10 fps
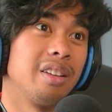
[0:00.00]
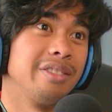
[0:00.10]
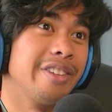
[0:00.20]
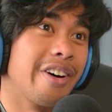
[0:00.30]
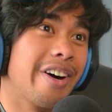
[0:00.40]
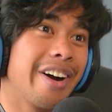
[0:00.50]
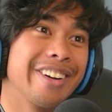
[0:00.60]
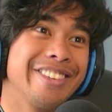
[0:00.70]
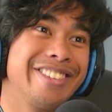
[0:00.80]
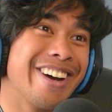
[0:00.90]
Dog,
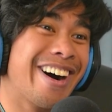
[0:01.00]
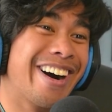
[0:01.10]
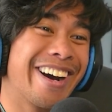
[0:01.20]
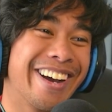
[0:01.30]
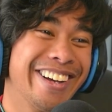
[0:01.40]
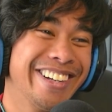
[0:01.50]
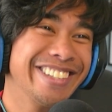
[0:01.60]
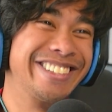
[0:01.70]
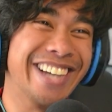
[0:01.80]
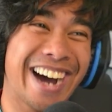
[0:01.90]
dog,
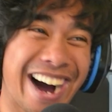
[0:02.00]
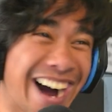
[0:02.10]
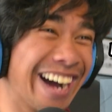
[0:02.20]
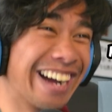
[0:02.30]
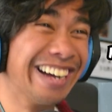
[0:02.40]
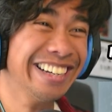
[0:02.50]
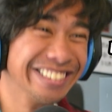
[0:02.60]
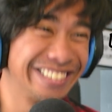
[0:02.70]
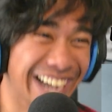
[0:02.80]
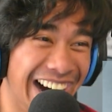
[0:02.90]
dog,
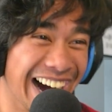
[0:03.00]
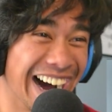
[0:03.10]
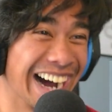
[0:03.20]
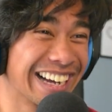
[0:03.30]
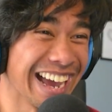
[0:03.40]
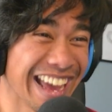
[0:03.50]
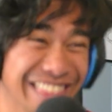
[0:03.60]
dog! And the